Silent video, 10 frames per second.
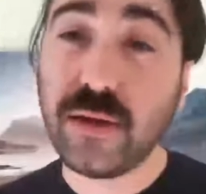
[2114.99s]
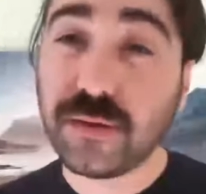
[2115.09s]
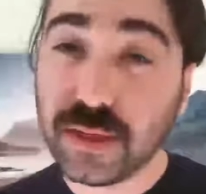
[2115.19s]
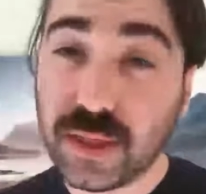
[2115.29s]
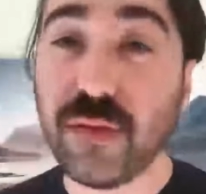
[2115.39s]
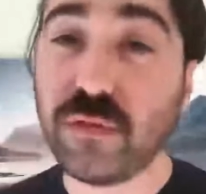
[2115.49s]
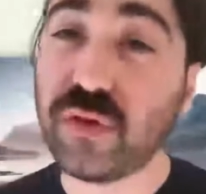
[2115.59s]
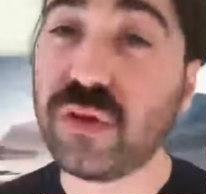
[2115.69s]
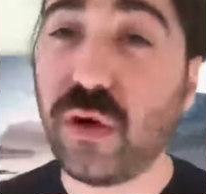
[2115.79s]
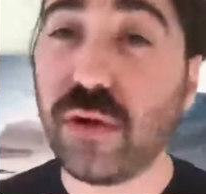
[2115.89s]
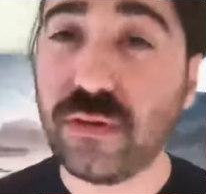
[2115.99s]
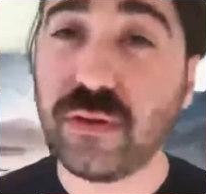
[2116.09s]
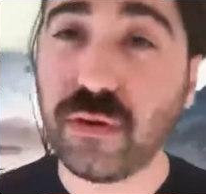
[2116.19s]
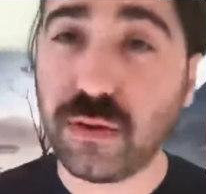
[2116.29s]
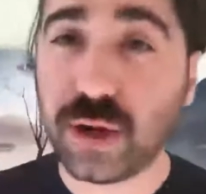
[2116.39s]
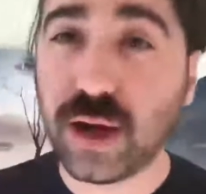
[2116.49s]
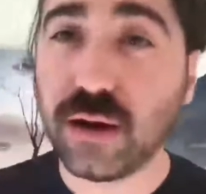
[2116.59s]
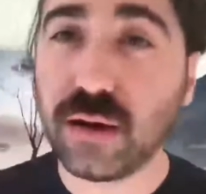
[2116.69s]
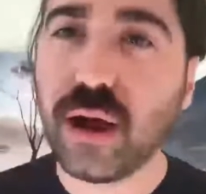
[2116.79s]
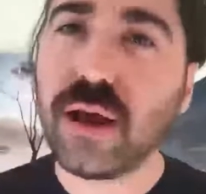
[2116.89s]
that they've just lost this other
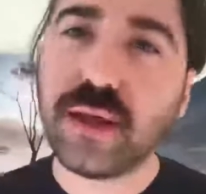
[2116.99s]
character.